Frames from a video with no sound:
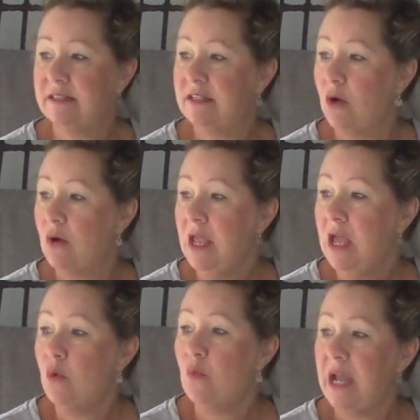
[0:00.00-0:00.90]
So
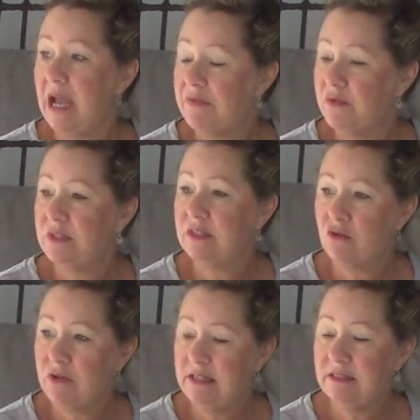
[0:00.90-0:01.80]
we got those
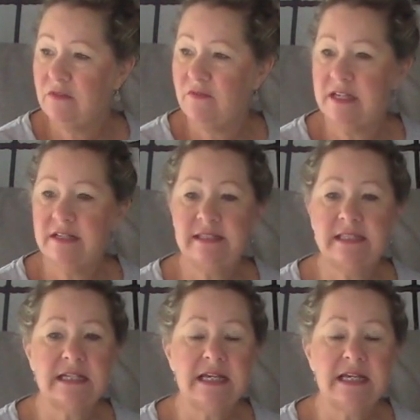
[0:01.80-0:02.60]
screens fixed,